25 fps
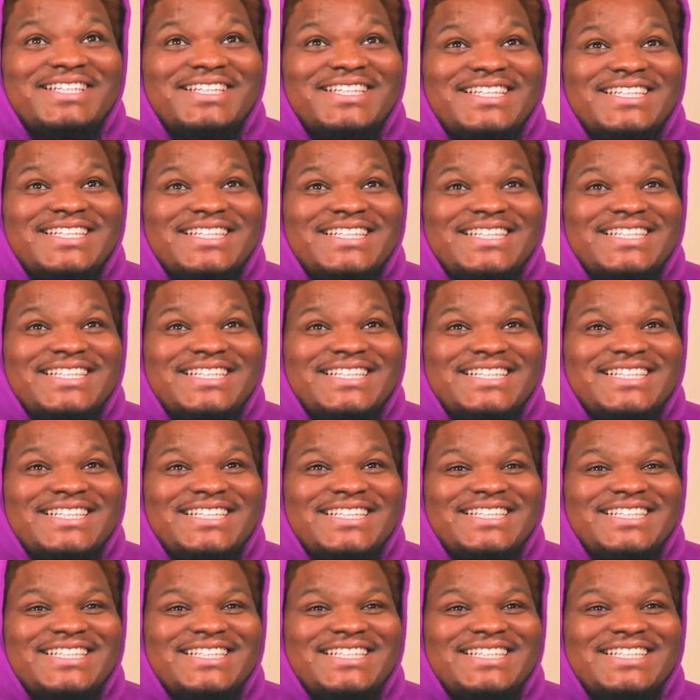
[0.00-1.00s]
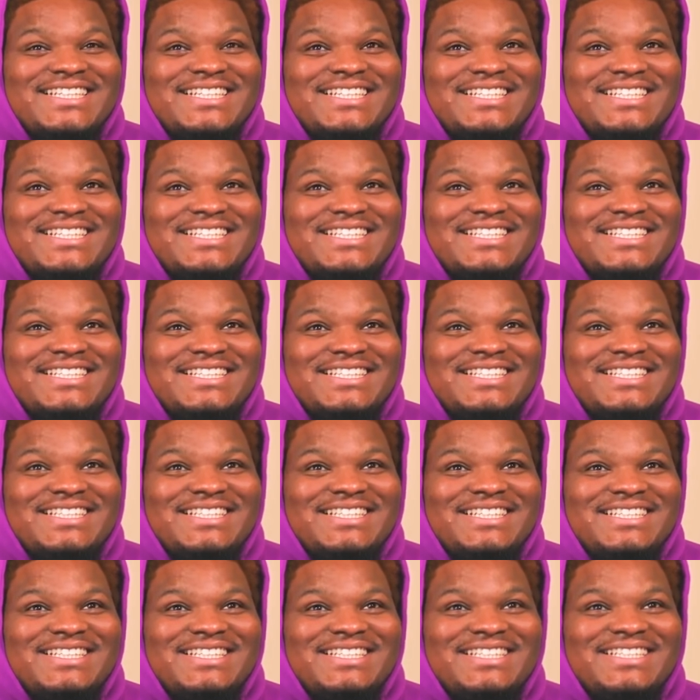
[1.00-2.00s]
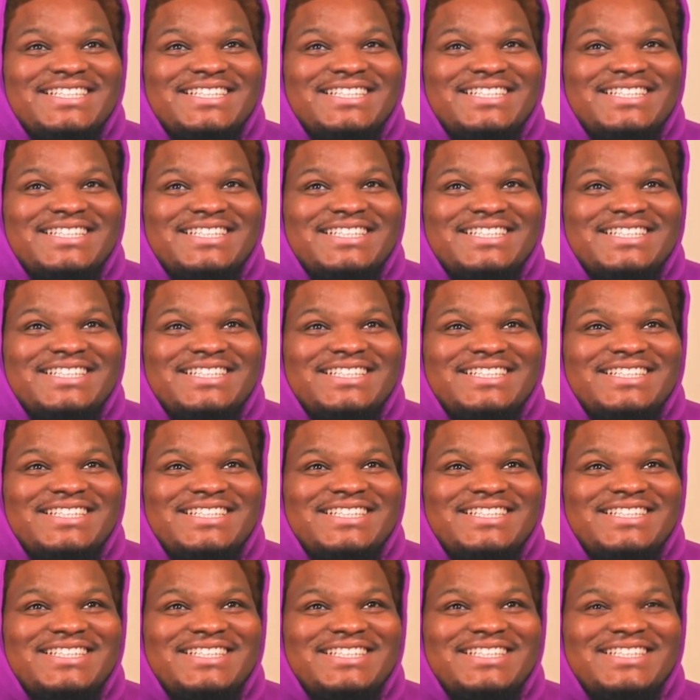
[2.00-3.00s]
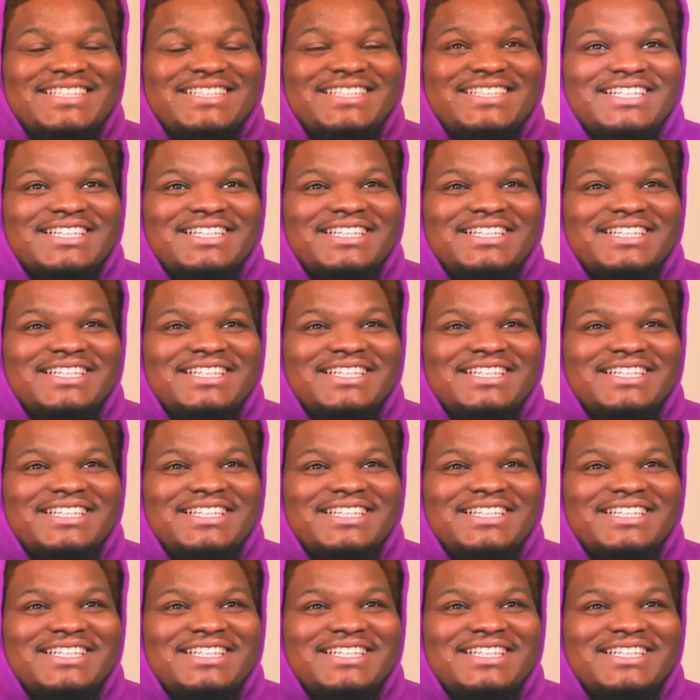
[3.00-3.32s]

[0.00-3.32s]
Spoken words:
[no speech]